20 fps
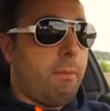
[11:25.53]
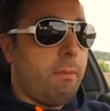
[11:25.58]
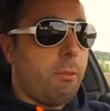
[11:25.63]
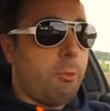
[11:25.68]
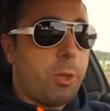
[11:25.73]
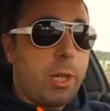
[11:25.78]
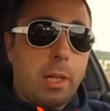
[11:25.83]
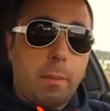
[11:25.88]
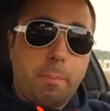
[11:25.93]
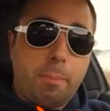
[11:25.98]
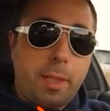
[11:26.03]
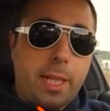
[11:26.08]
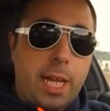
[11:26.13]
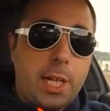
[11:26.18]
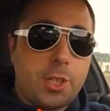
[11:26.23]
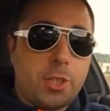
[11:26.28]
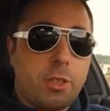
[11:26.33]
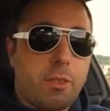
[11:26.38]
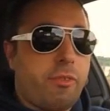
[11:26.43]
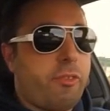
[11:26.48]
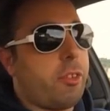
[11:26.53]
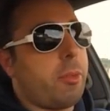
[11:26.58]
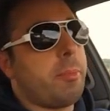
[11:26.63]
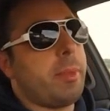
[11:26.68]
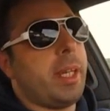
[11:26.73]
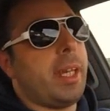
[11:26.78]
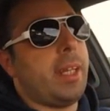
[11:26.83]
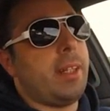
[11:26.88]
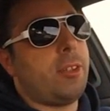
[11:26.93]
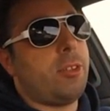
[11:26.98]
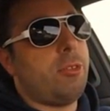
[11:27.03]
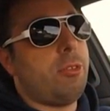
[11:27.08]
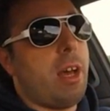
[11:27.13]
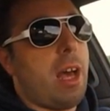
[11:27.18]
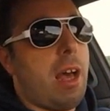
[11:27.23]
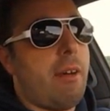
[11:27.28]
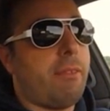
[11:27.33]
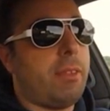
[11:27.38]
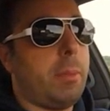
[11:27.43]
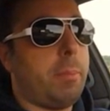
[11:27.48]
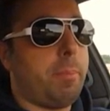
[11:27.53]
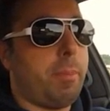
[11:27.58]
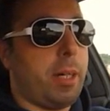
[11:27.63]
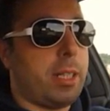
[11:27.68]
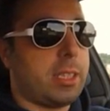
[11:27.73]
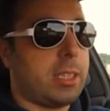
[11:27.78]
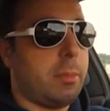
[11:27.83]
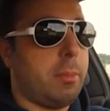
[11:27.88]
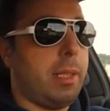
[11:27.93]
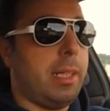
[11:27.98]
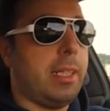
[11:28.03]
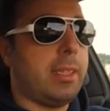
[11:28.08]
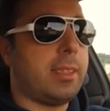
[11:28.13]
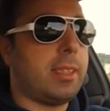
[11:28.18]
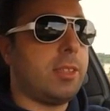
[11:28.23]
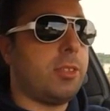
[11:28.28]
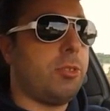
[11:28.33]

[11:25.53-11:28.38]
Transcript: real pleasure for me to have the possibility